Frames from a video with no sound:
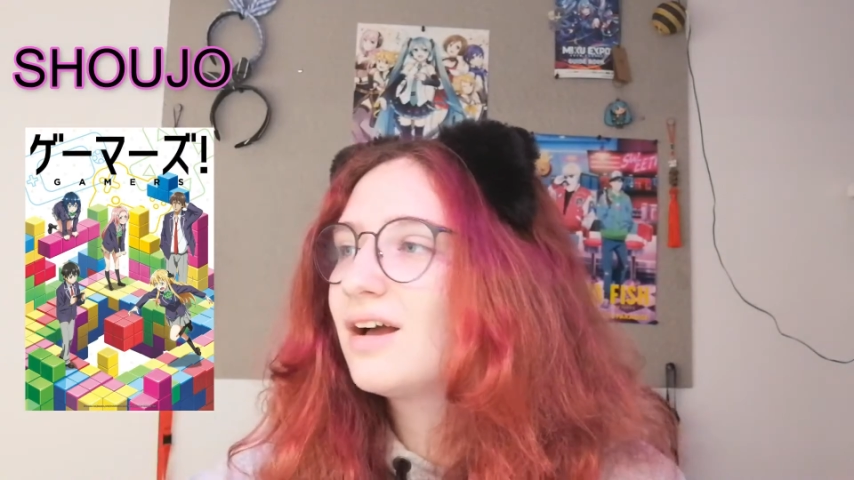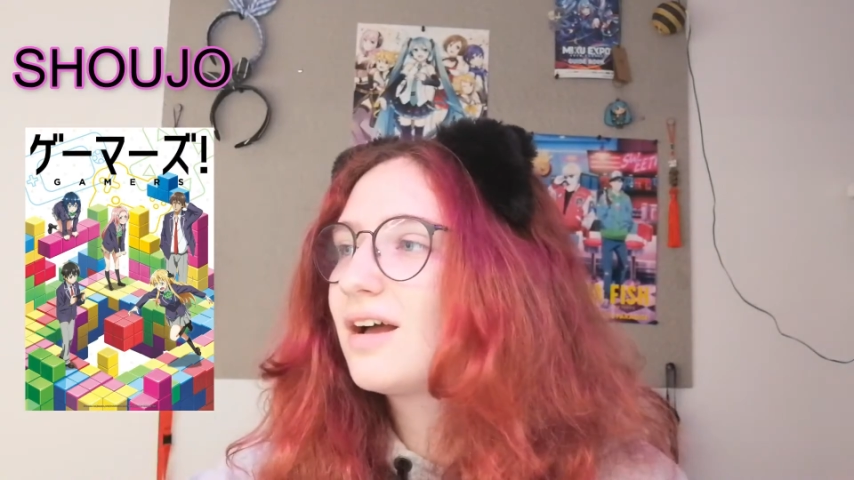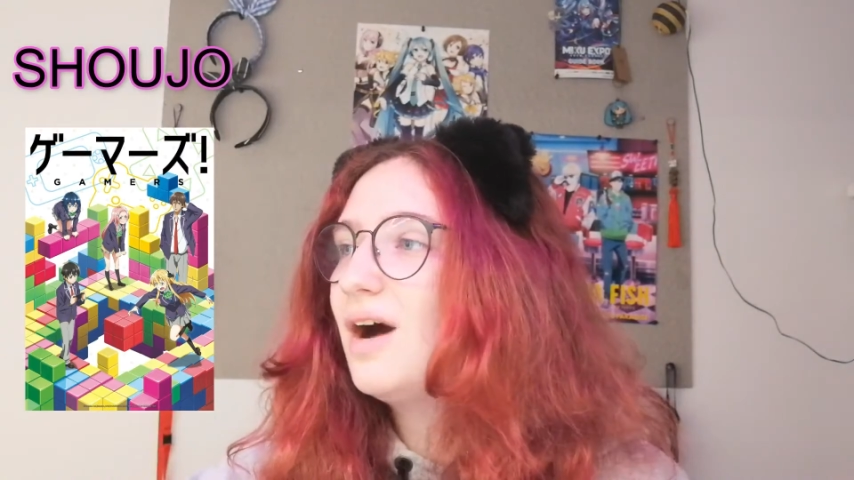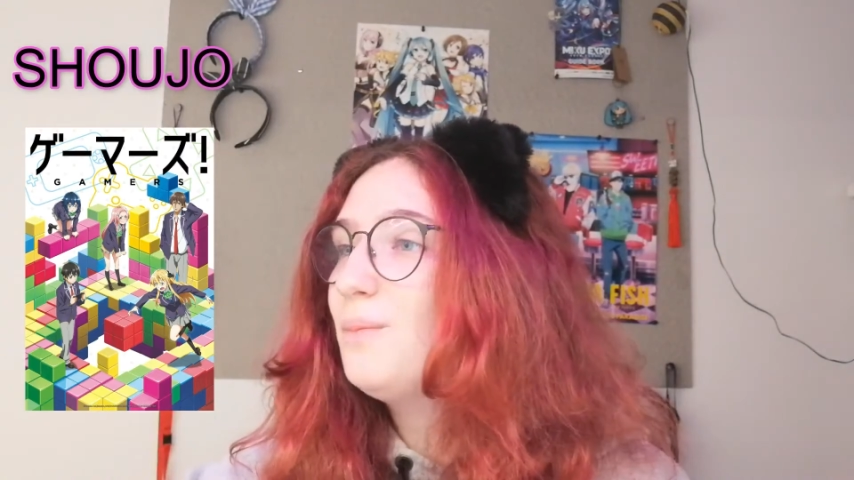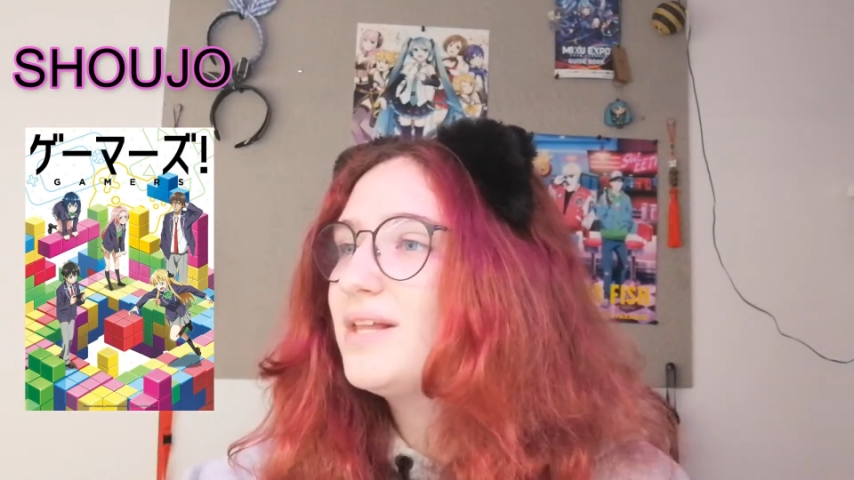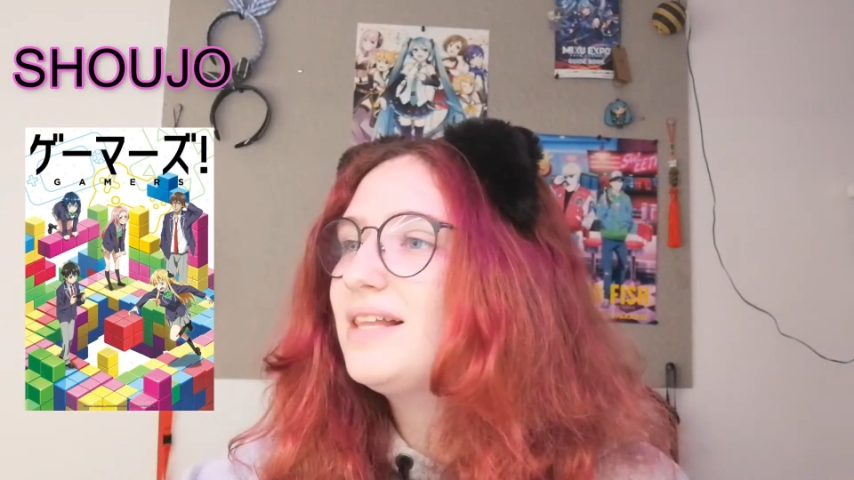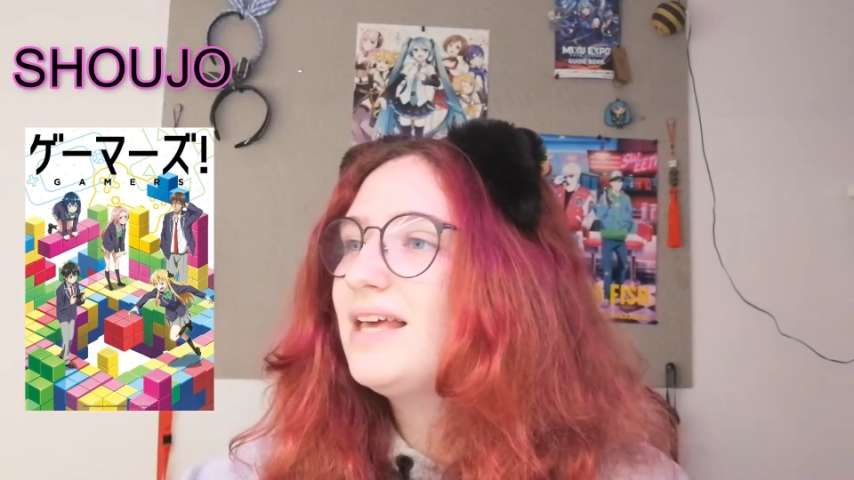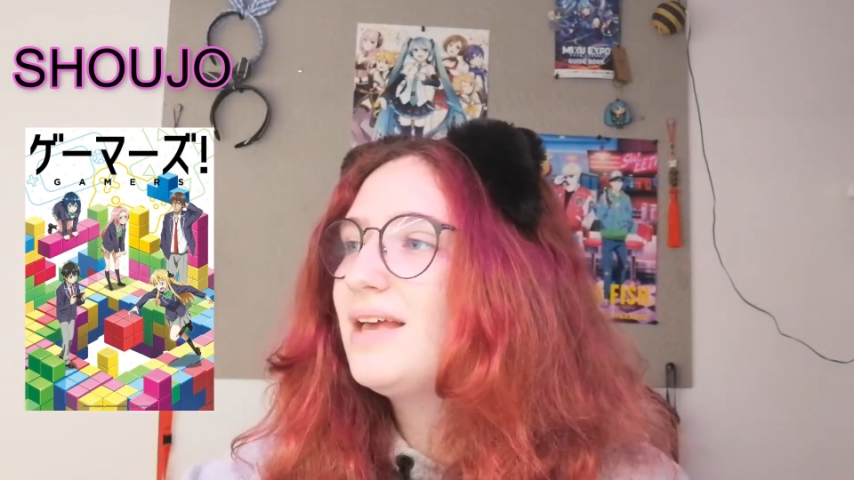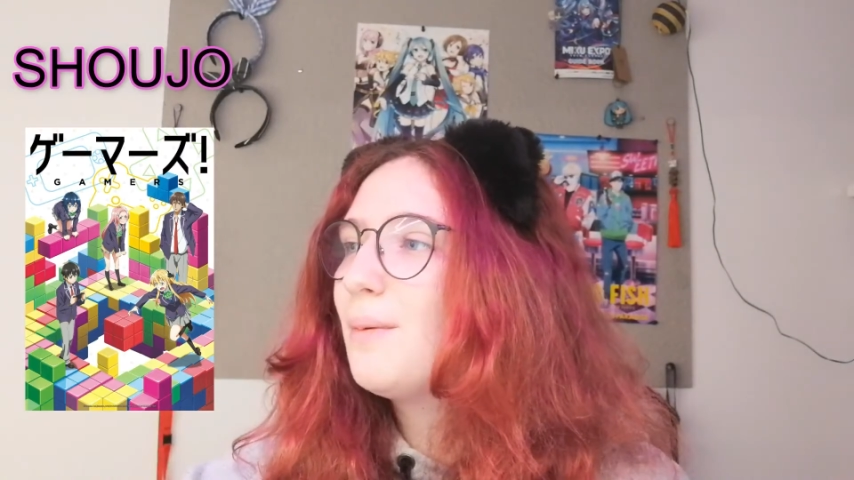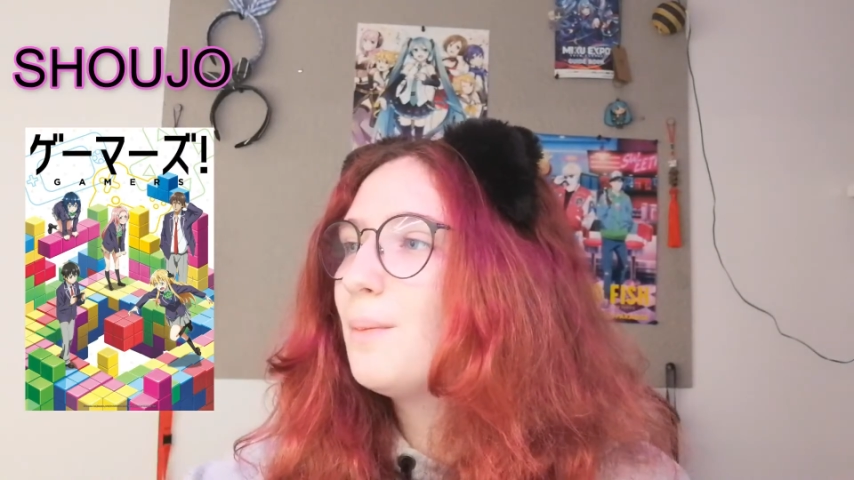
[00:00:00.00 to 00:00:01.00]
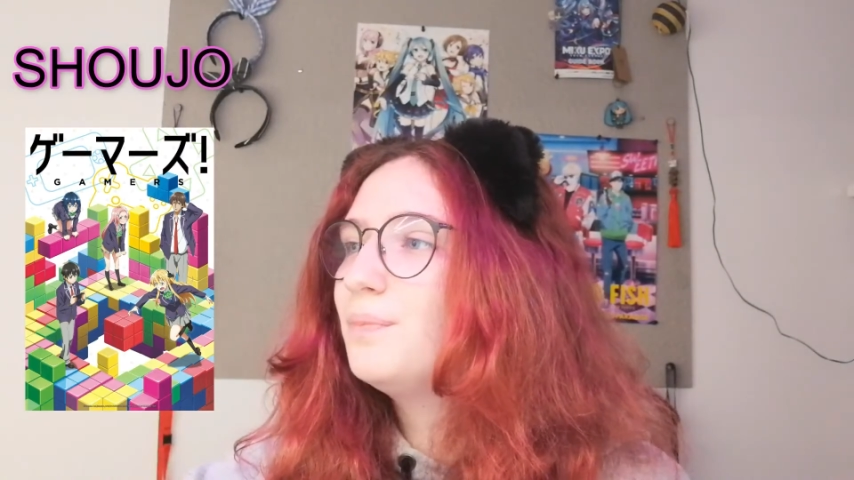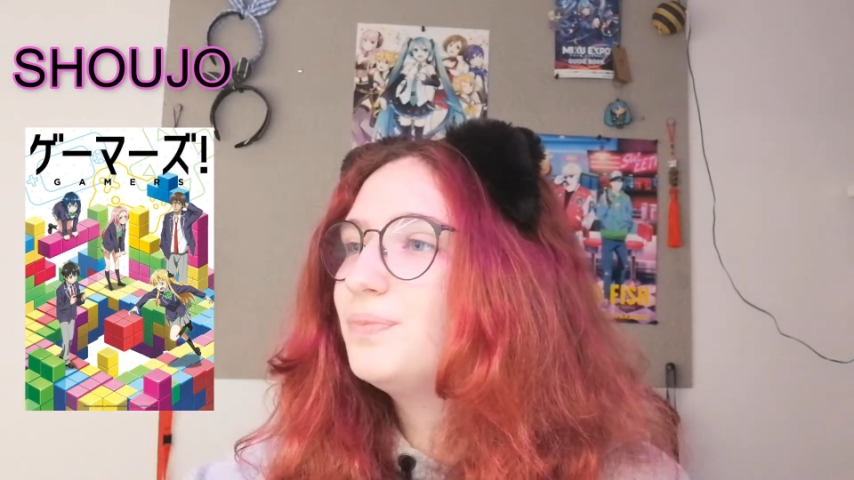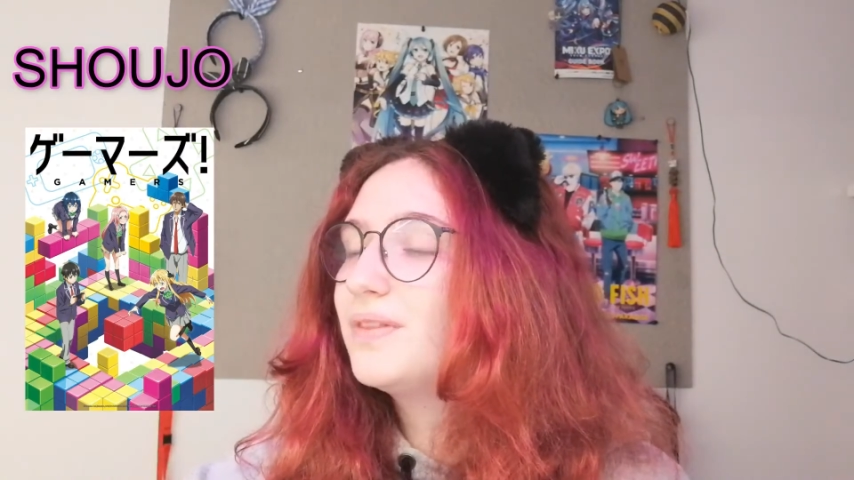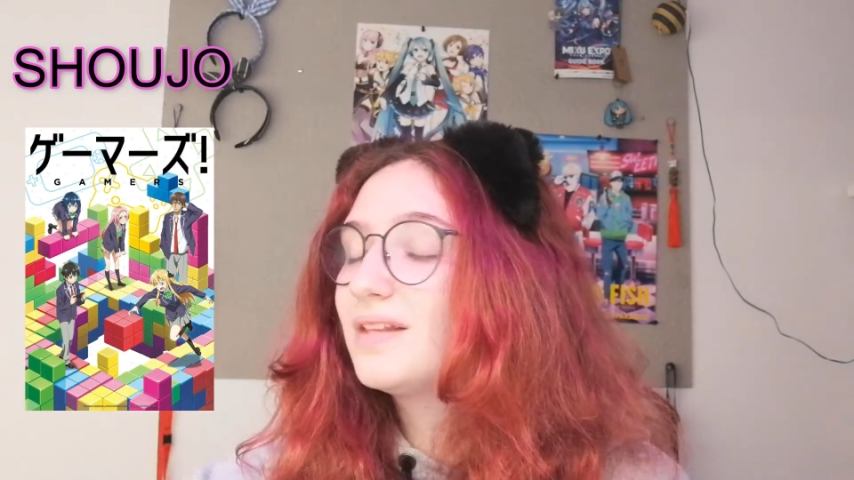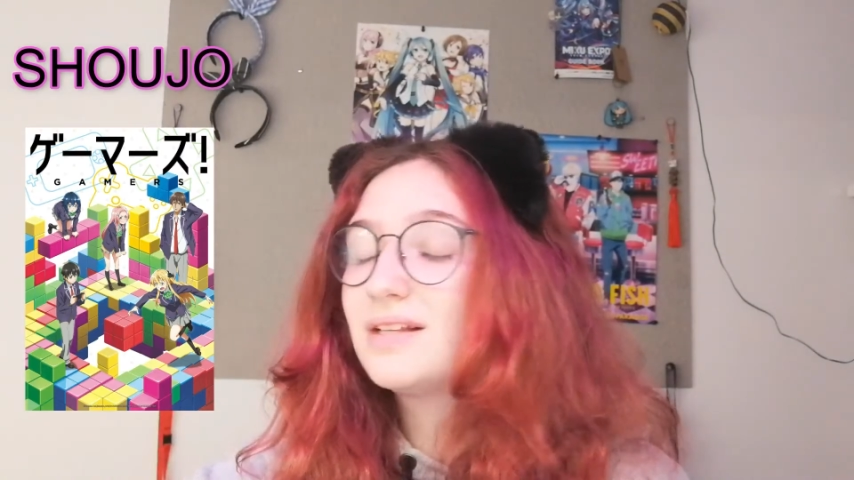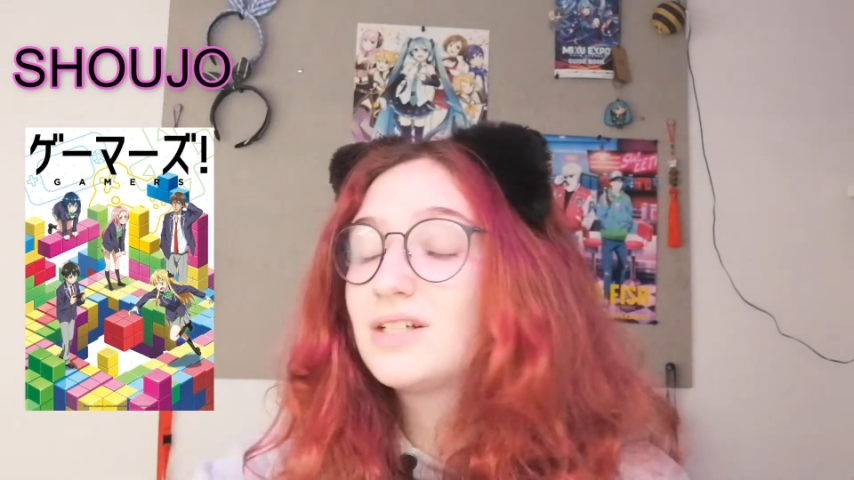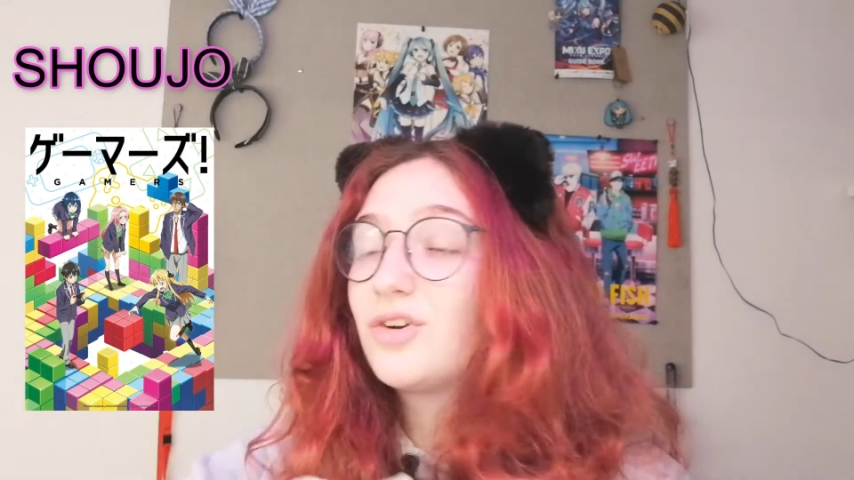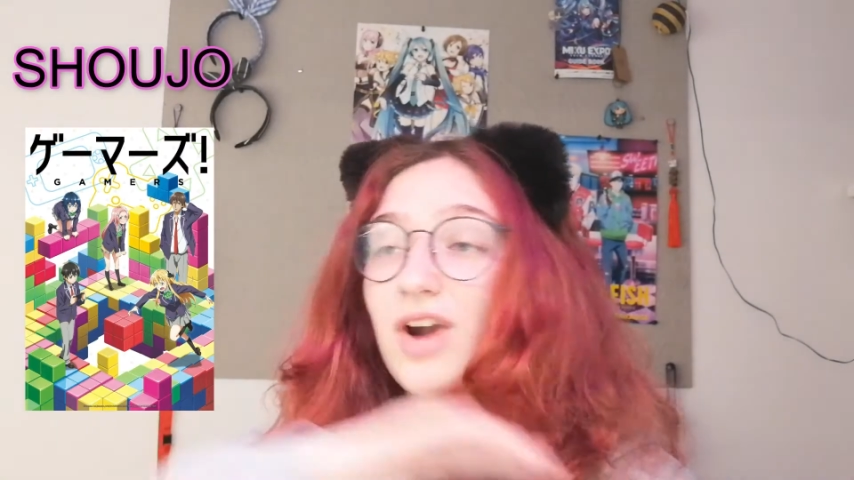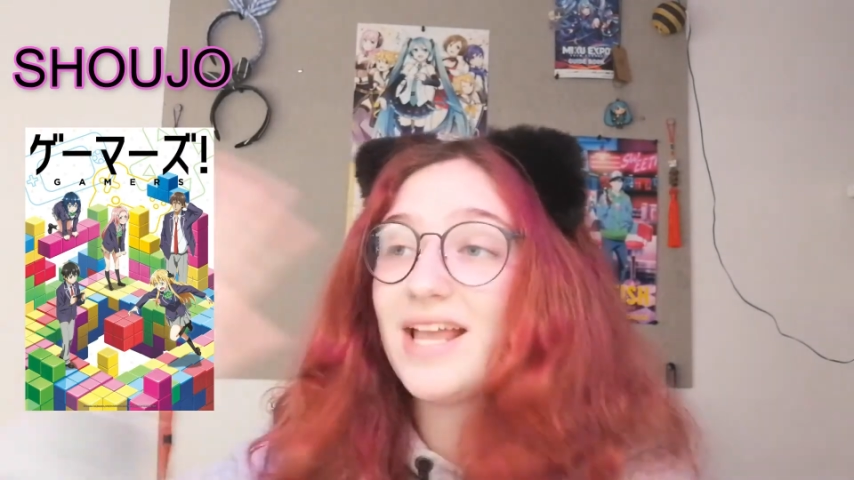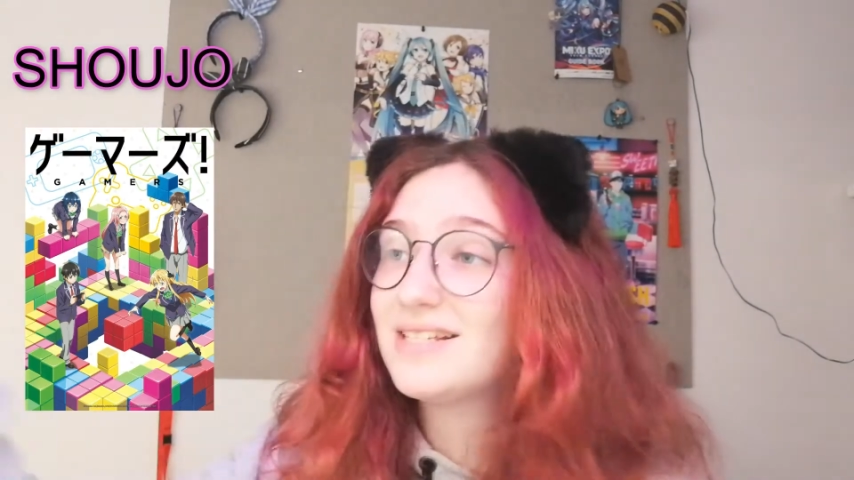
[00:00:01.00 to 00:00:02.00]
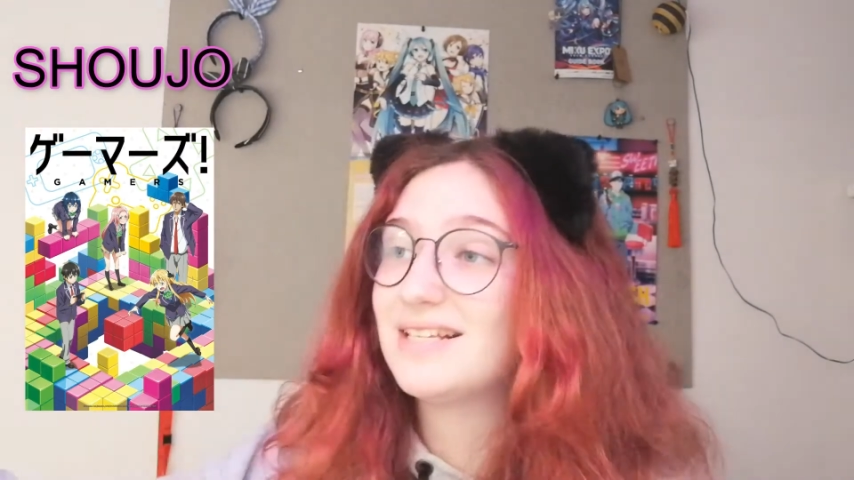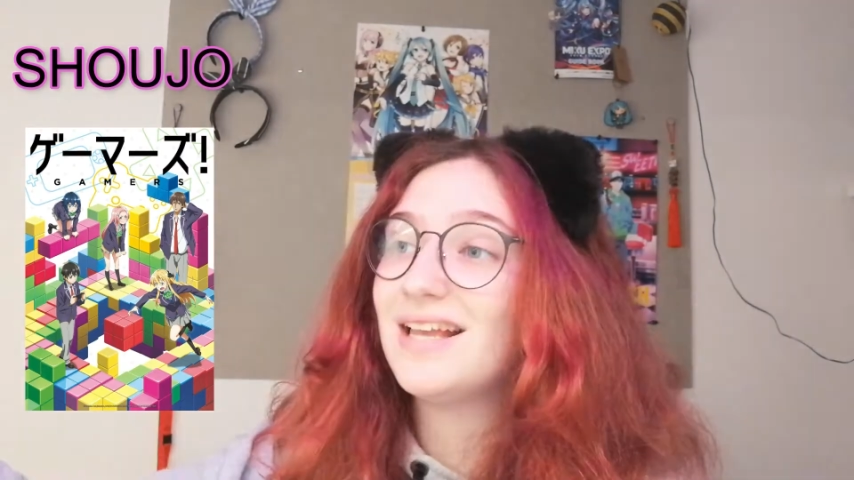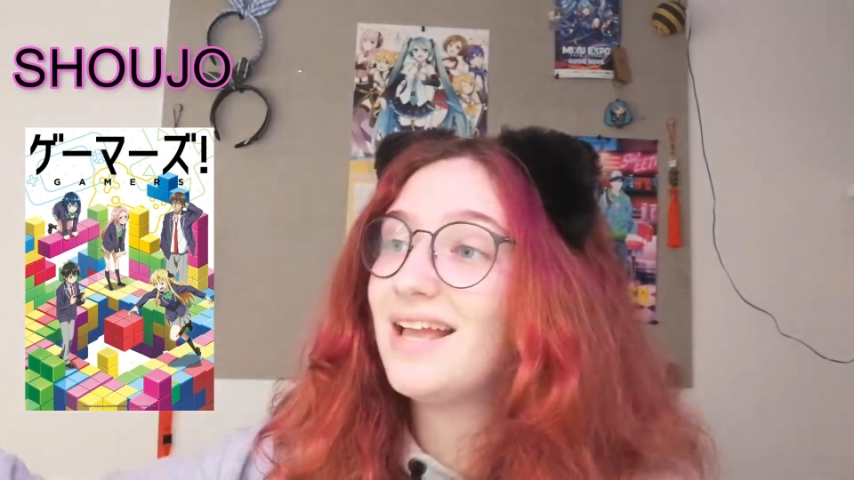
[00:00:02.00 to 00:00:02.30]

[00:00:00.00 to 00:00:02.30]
completely crazy.